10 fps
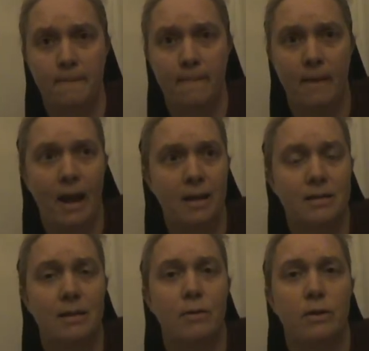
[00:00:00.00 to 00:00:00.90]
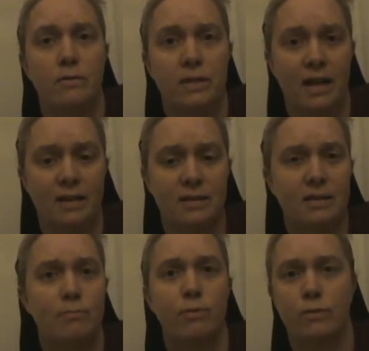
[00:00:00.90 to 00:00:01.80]
than someone who
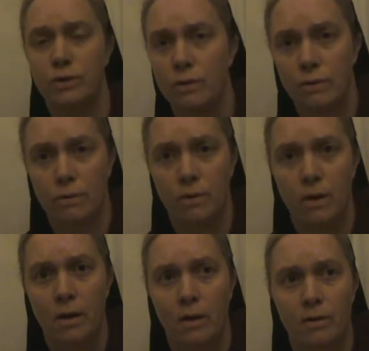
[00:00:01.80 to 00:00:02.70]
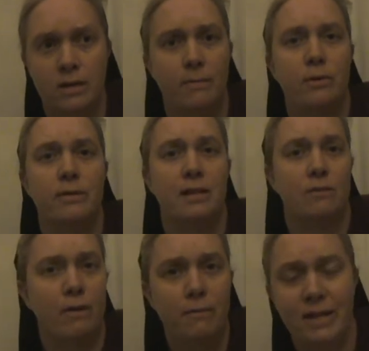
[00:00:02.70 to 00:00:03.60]
says buzu, or someone who
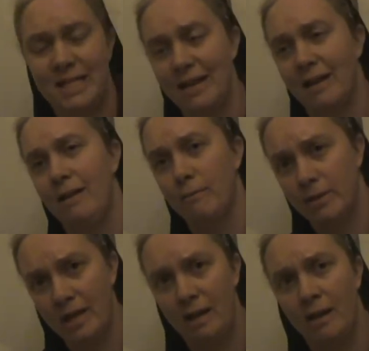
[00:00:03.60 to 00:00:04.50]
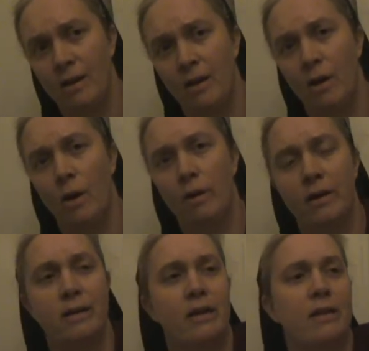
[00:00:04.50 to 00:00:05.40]
says oui sinna evil di. Or
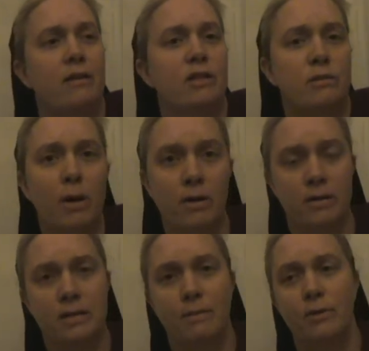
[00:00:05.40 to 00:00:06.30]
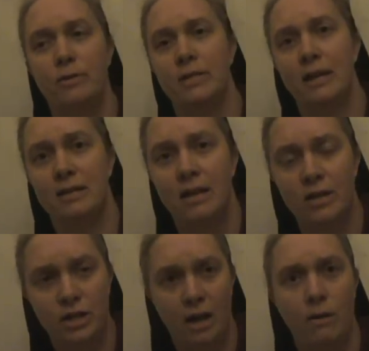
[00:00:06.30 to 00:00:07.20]
you're going to think that you're smarter than someone who says
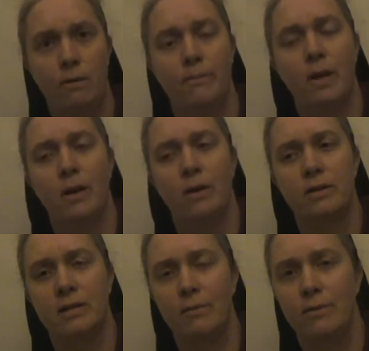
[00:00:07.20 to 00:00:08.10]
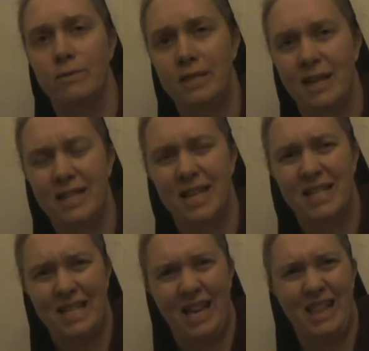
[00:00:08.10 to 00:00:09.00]
shalom, or someone who says
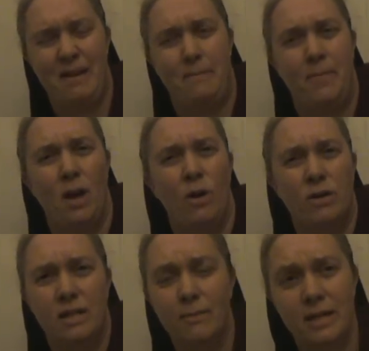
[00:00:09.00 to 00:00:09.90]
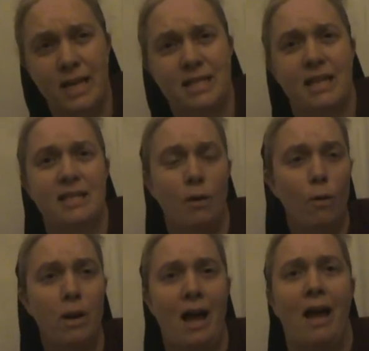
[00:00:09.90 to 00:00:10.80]
selem, or someone that says
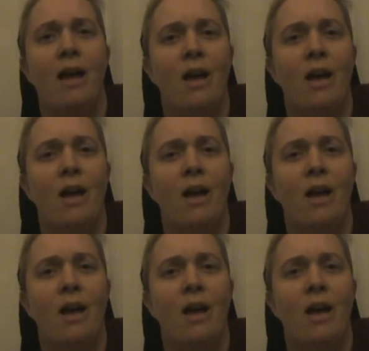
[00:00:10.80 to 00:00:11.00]
hola.